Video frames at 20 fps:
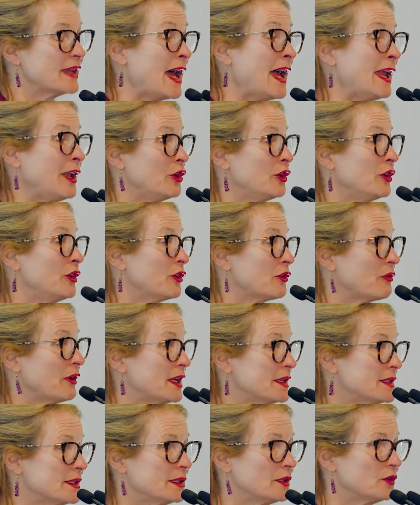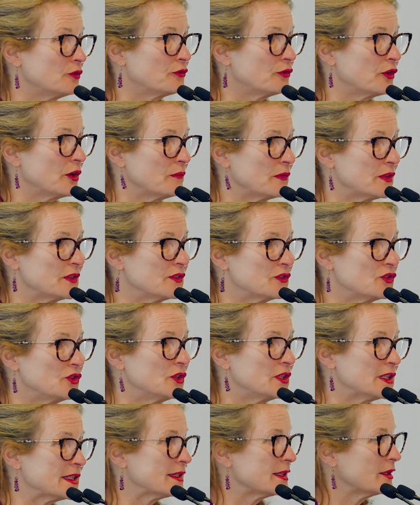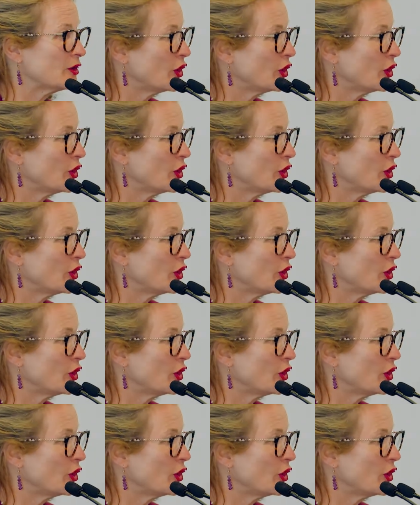I learn a great deal from the students,